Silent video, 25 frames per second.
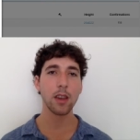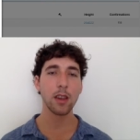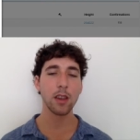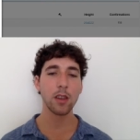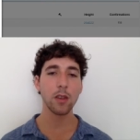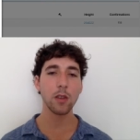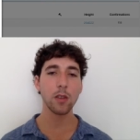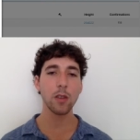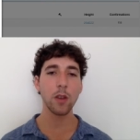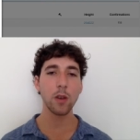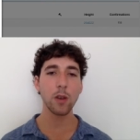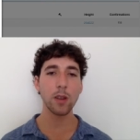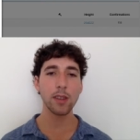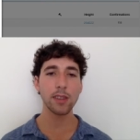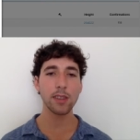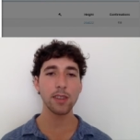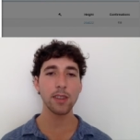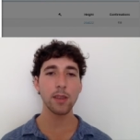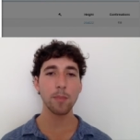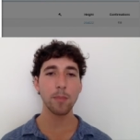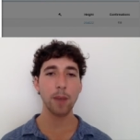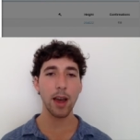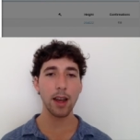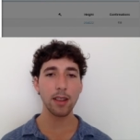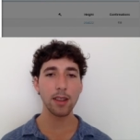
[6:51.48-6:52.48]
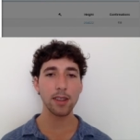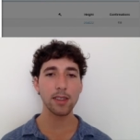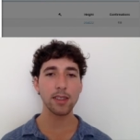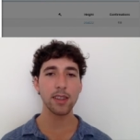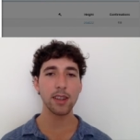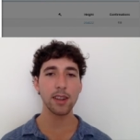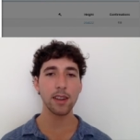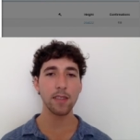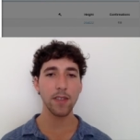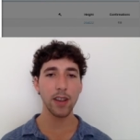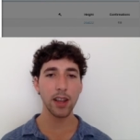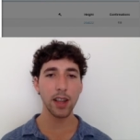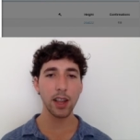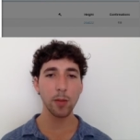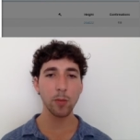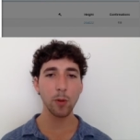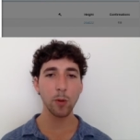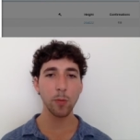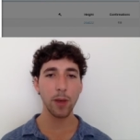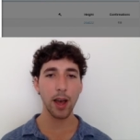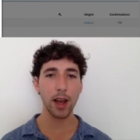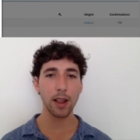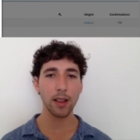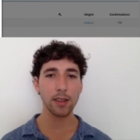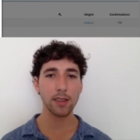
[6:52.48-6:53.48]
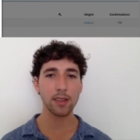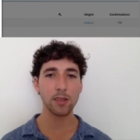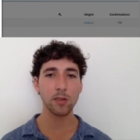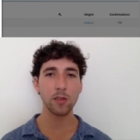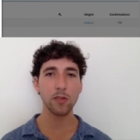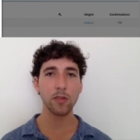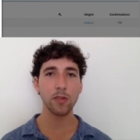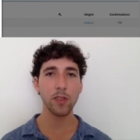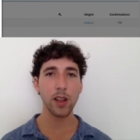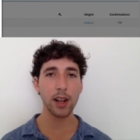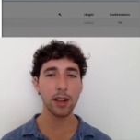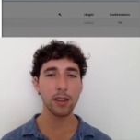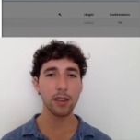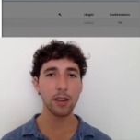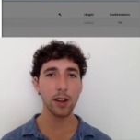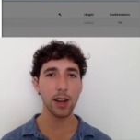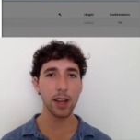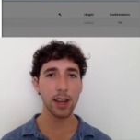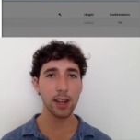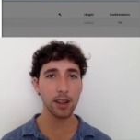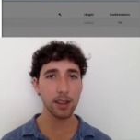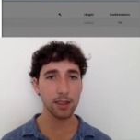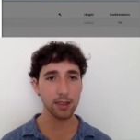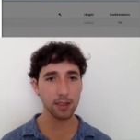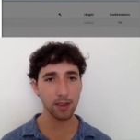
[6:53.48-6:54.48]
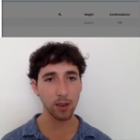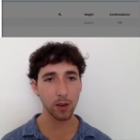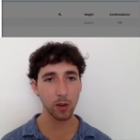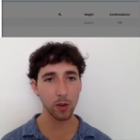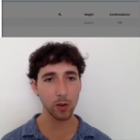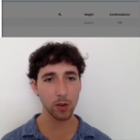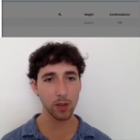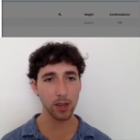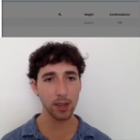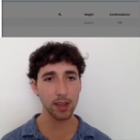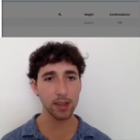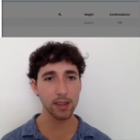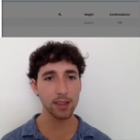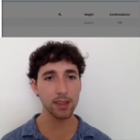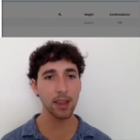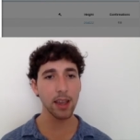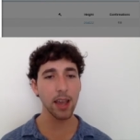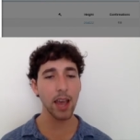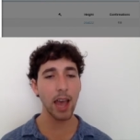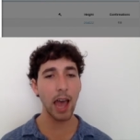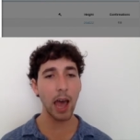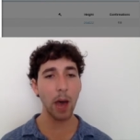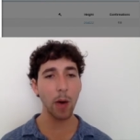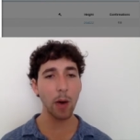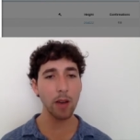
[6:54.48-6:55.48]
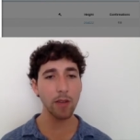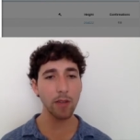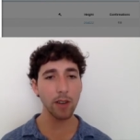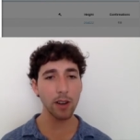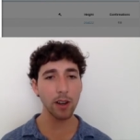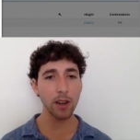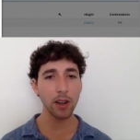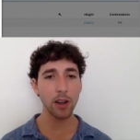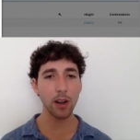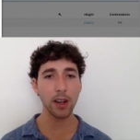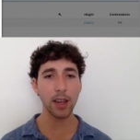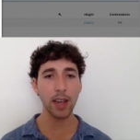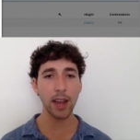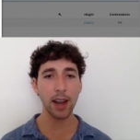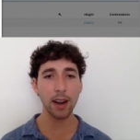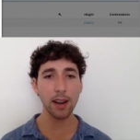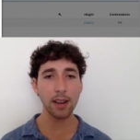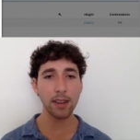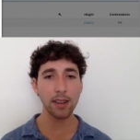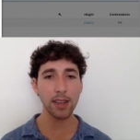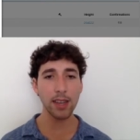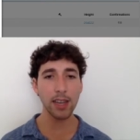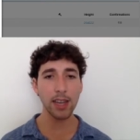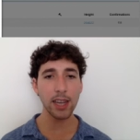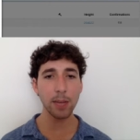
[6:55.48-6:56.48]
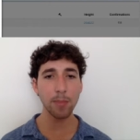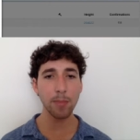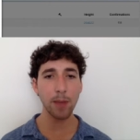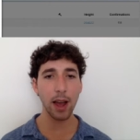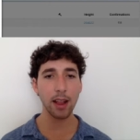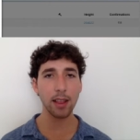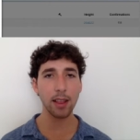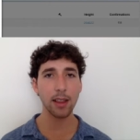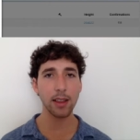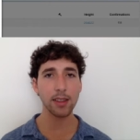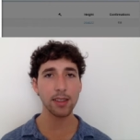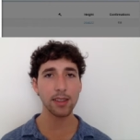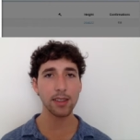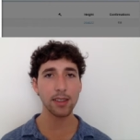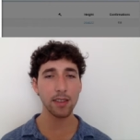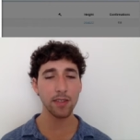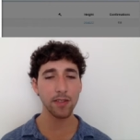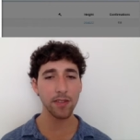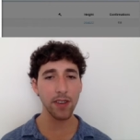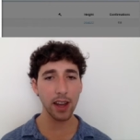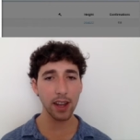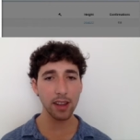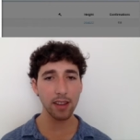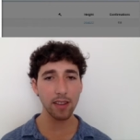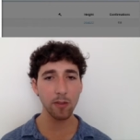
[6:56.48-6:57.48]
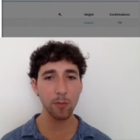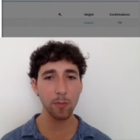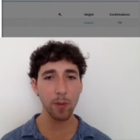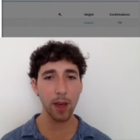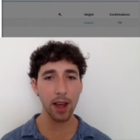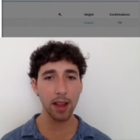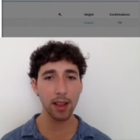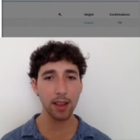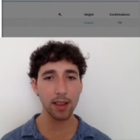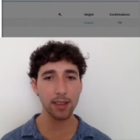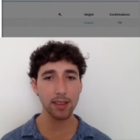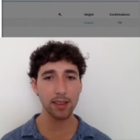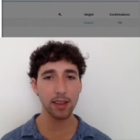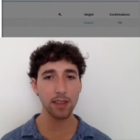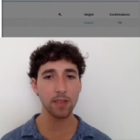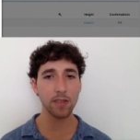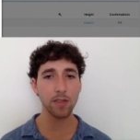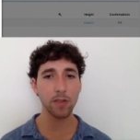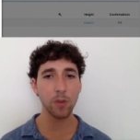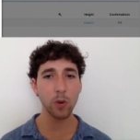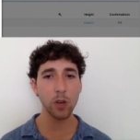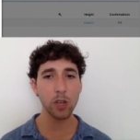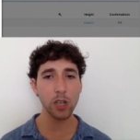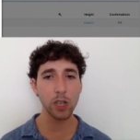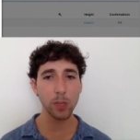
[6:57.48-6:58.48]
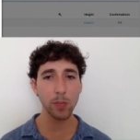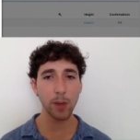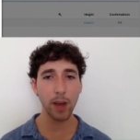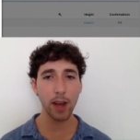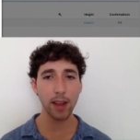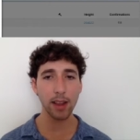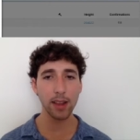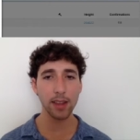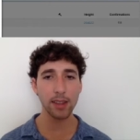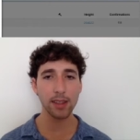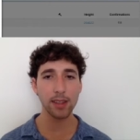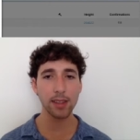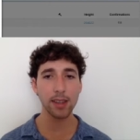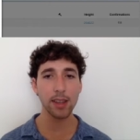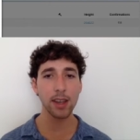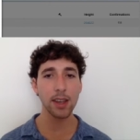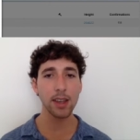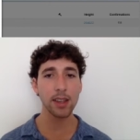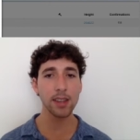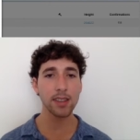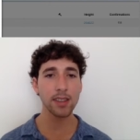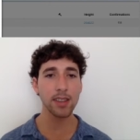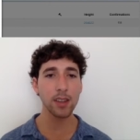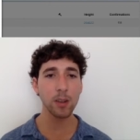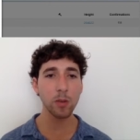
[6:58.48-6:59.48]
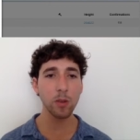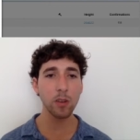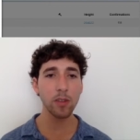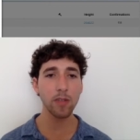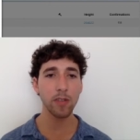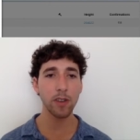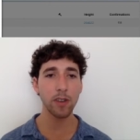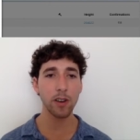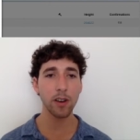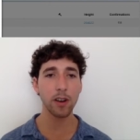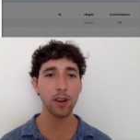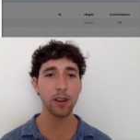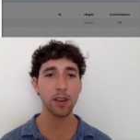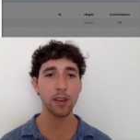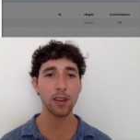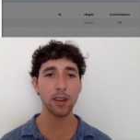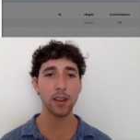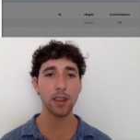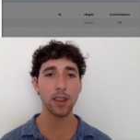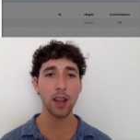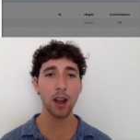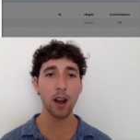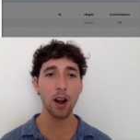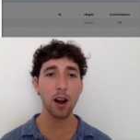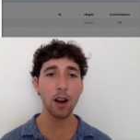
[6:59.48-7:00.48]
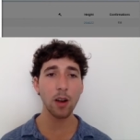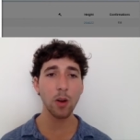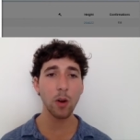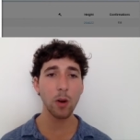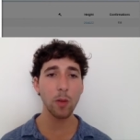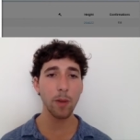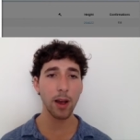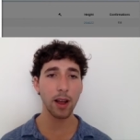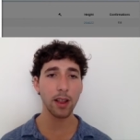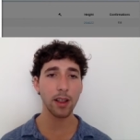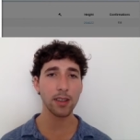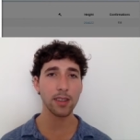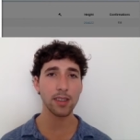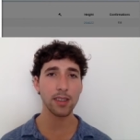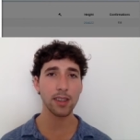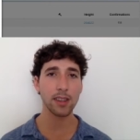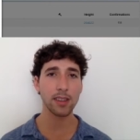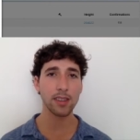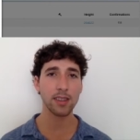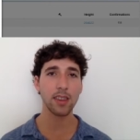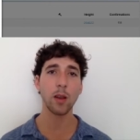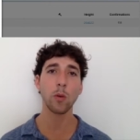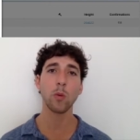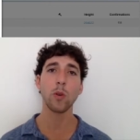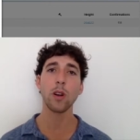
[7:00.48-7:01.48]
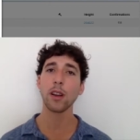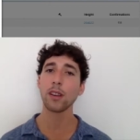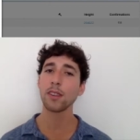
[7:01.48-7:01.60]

You'll notice the balance and available balance reflect your Ignis holdings. However, your guaranteed balance, effective balance, and forged balance still refer to the Ardor balances that were